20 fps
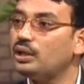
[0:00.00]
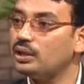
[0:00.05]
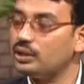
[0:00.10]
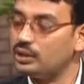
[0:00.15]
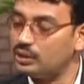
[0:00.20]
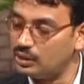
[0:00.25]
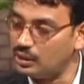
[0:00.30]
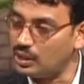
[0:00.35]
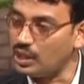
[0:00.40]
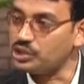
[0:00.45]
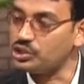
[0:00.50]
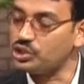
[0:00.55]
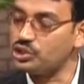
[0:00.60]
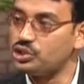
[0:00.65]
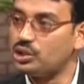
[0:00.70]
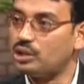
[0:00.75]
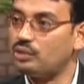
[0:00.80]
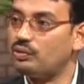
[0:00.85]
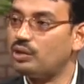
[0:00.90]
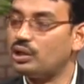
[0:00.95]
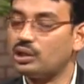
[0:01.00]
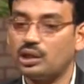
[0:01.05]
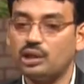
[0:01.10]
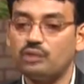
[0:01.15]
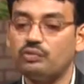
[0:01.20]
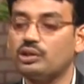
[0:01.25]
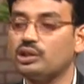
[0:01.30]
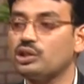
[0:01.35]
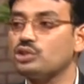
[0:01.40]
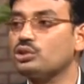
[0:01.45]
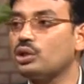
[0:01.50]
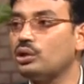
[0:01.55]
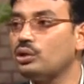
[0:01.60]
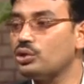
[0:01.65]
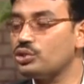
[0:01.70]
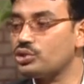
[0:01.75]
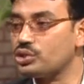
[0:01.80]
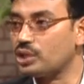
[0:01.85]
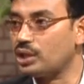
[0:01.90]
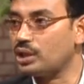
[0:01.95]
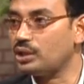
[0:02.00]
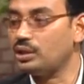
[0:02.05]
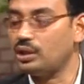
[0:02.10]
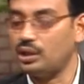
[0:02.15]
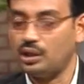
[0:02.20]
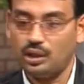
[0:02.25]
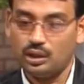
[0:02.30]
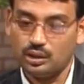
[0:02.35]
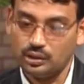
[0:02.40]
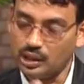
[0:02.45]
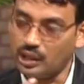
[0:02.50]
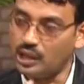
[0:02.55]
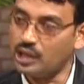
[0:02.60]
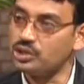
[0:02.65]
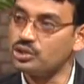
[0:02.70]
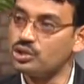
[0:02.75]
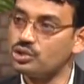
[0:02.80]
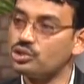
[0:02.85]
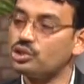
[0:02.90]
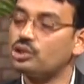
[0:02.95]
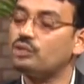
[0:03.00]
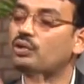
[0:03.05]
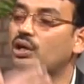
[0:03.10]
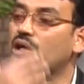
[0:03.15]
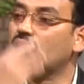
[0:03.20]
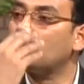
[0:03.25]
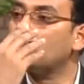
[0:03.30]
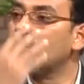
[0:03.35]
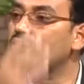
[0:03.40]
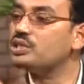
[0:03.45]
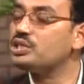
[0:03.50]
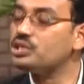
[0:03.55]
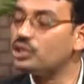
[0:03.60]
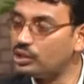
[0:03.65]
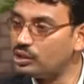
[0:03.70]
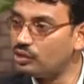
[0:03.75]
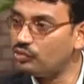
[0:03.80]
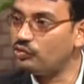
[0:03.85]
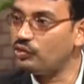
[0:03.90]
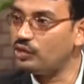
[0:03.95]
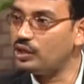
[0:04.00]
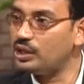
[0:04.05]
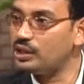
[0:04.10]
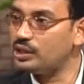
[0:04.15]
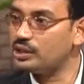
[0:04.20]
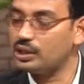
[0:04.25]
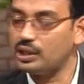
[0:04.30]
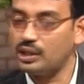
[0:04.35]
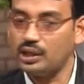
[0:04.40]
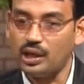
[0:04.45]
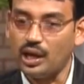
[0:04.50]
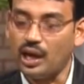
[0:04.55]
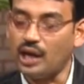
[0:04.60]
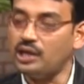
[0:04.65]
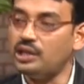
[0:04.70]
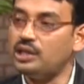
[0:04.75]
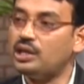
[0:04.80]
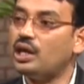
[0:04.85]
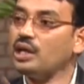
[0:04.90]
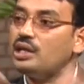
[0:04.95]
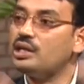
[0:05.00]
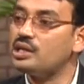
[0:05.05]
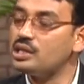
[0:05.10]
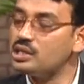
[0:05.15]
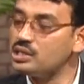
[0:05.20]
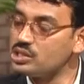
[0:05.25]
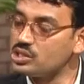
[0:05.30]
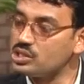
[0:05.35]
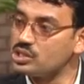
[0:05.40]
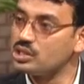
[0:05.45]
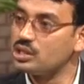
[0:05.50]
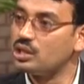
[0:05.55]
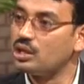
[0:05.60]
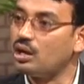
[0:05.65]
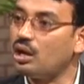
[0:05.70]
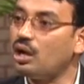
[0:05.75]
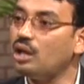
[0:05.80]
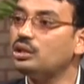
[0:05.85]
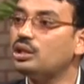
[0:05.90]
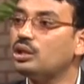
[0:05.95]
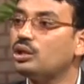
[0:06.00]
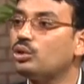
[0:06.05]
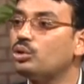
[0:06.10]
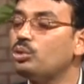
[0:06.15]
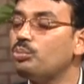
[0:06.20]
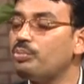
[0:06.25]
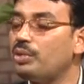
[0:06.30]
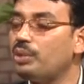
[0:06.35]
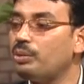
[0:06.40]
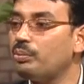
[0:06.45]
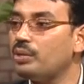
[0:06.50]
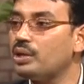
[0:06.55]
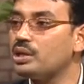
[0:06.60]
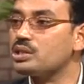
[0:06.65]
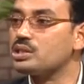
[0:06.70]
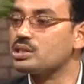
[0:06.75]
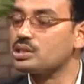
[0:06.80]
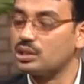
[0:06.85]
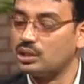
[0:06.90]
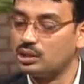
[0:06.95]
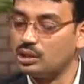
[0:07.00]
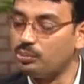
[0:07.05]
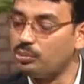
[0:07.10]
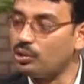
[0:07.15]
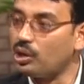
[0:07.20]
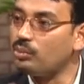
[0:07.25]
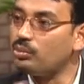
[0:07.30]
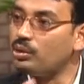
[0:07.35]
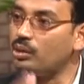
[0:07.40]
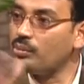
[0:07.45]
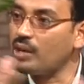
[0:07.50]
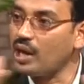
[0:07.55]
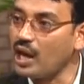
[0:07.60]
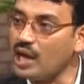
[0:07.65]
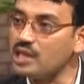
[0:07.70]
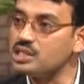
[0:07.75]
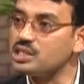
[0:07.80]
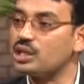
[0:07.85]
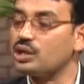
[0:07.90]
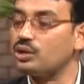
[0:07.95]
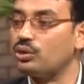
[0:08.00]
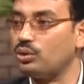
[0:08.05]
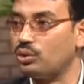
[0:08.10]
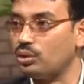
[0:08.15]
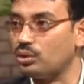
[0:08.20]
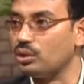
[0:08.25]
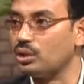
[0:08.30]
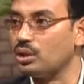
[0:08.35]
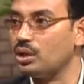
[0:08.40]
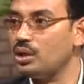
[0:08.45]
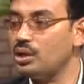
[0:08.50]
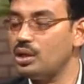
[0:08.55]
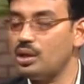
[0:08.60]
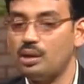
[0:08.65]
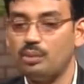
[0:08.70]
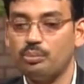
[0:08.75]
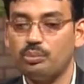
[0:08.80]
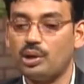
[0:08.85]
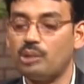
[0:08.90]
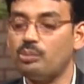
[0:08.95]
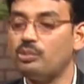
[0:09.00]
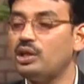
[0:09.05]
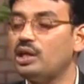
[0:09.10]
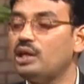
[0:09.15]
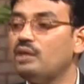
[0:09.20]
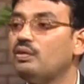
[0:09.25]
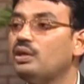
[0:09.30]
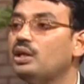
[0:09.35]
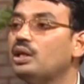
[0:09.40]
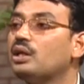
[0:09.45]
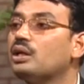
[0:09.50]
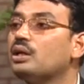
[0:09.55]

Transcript: extension worker for the solution, then extension worker visit the field and he address all the group members the problem as a whole. Probably he will